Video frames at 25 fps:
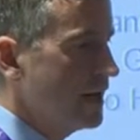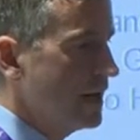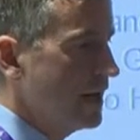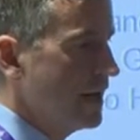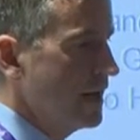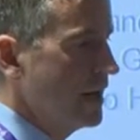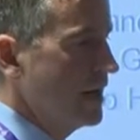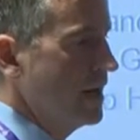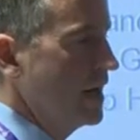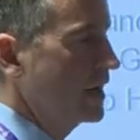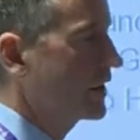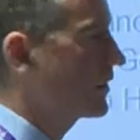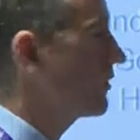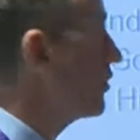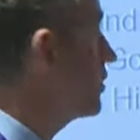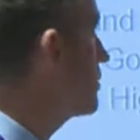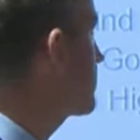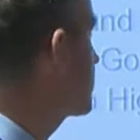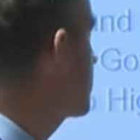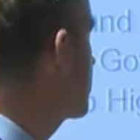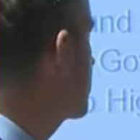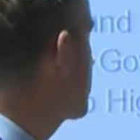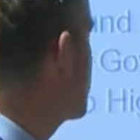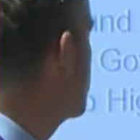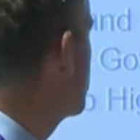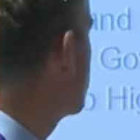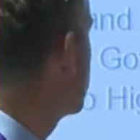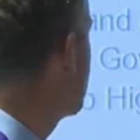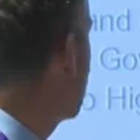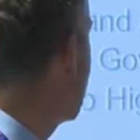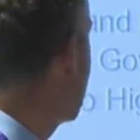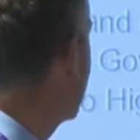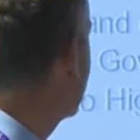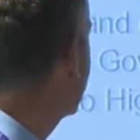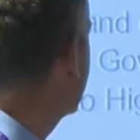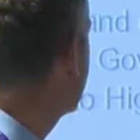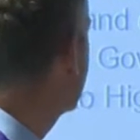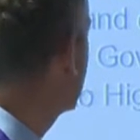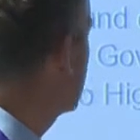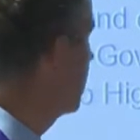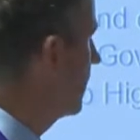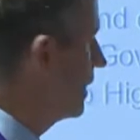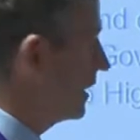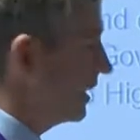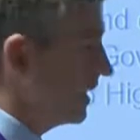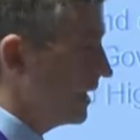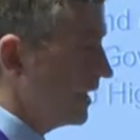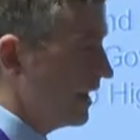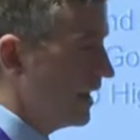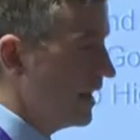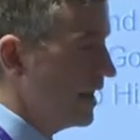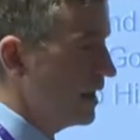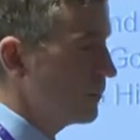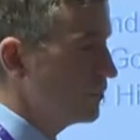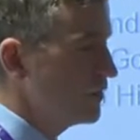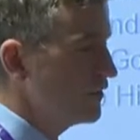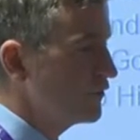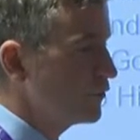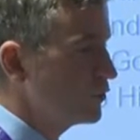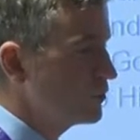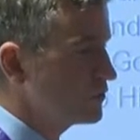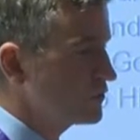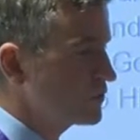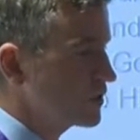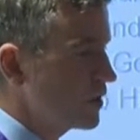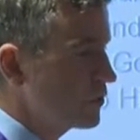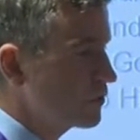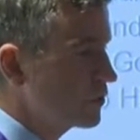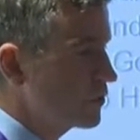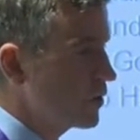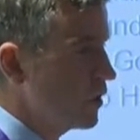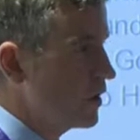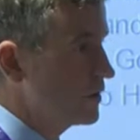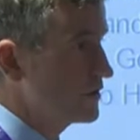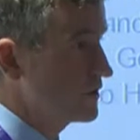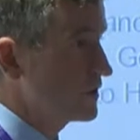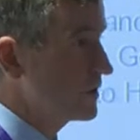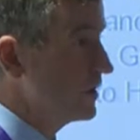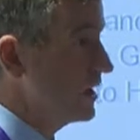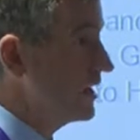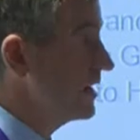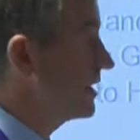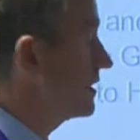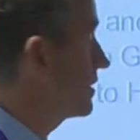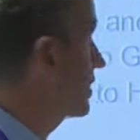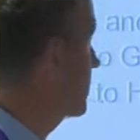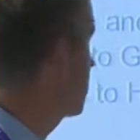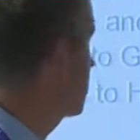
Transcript: uh, across the UK. Uh, we've also got uh,